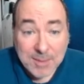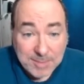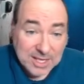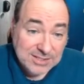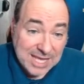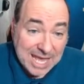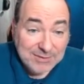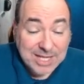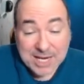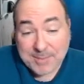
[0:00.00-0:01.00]
because they have
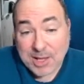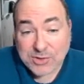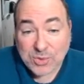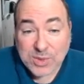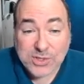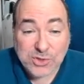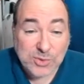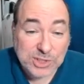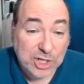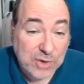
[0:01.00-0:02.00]
a lot of bells and whistles,
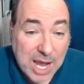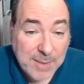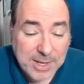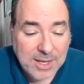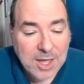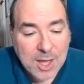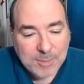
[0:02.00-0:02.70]
which are crappy.